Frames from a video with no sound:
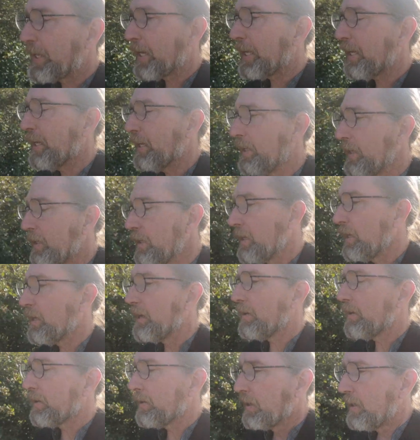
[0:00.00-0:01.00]
in
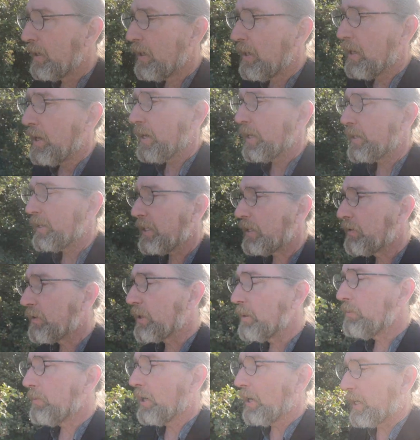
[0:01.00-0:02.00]

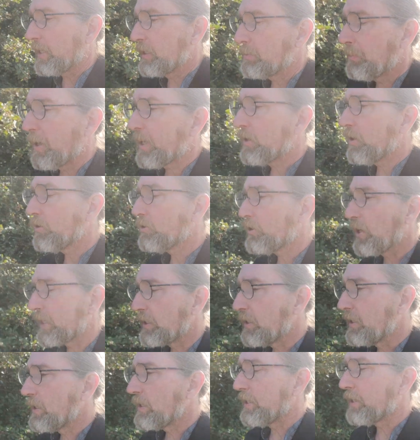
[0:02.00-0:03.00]
Ethereum, a smart contract
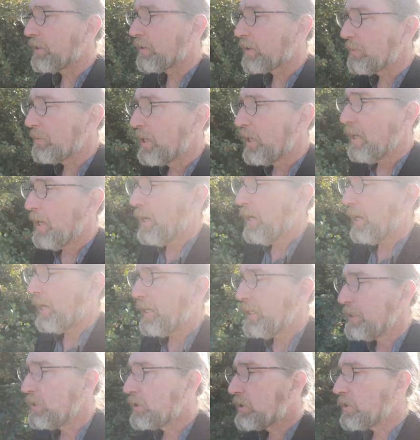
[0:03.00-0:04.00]
in Ethereum,
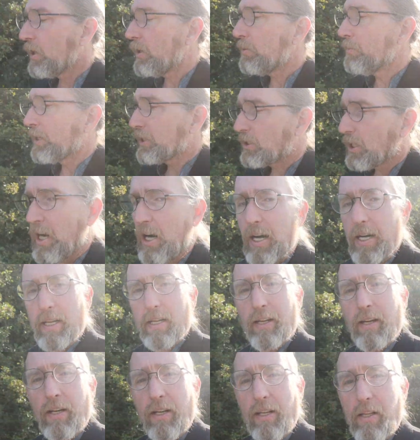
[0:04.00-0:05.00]
is so much higher
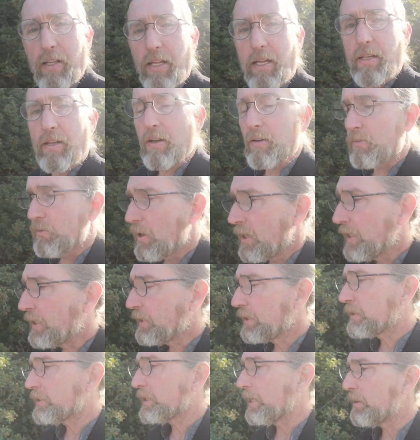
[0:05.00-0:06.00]
than running
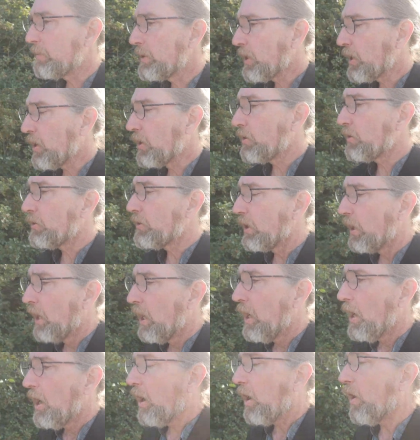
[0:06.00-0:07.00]
the same code
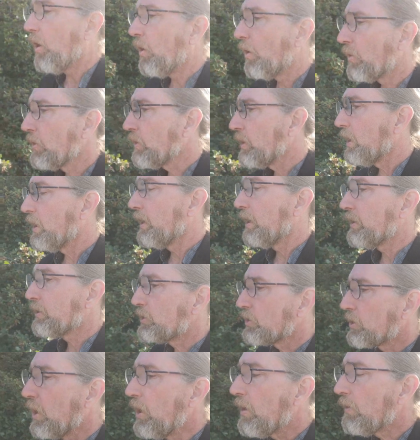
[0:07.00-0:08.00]
on a
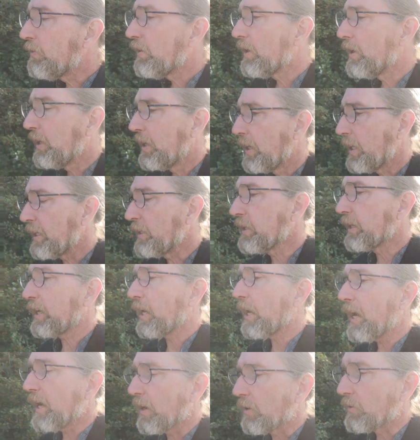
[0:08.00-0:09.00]
server in the
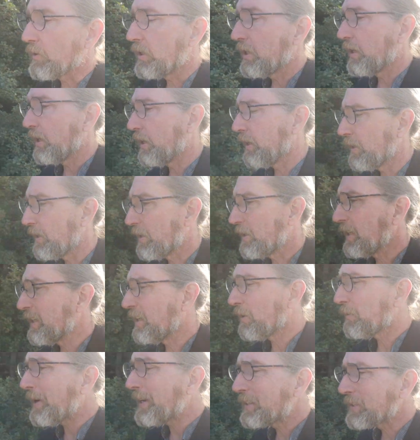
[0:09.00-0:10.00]
cloud. I think I
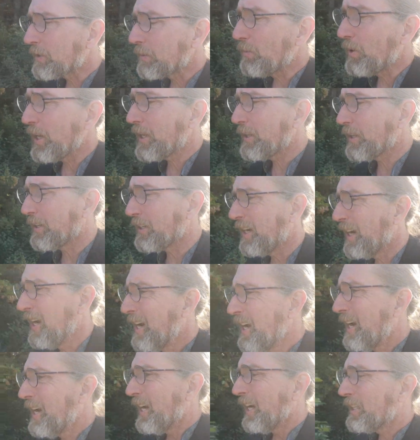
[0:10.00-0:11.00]
read somewhere that
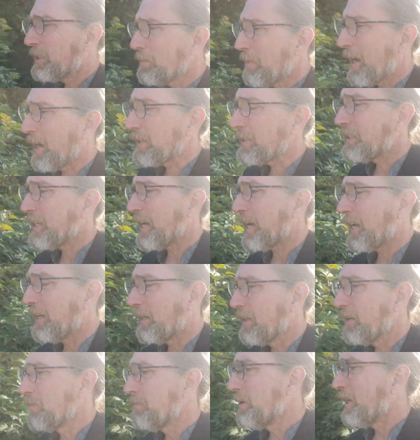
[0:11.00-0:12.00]
it's about
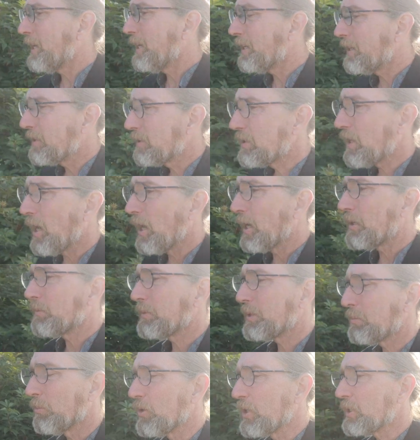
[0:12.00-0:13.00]
10 million
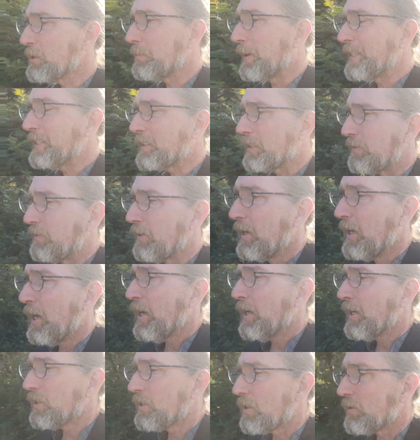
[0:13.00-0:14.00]
times more expensive
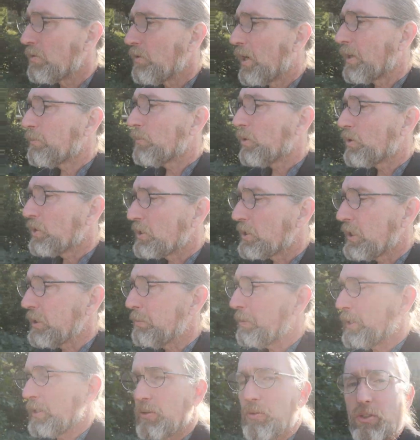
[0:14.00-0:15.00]
to run one
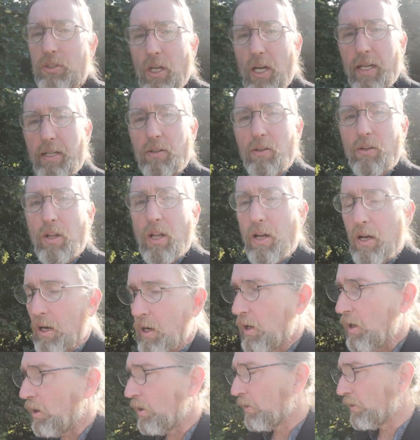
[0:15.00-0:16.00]
CPU cycle
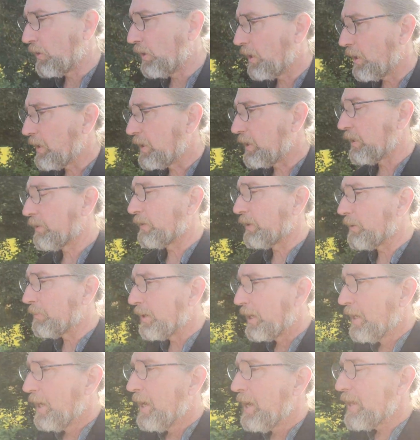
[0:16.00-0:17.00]
on Ethereum
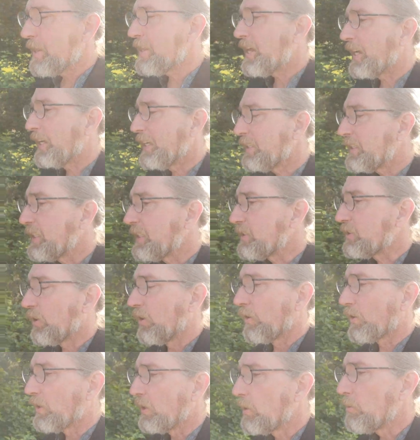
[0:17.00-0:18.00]
than it is
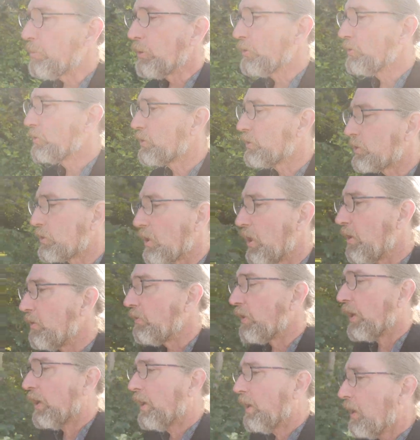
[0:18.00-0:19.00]
on an Ubuntu
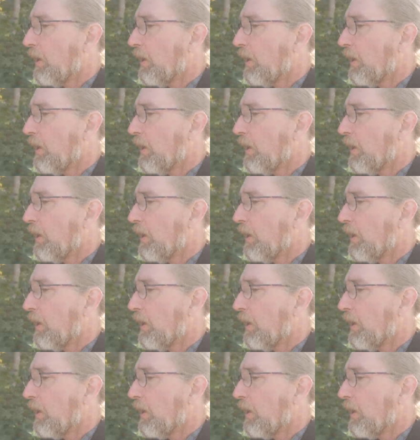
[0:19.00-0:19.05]
server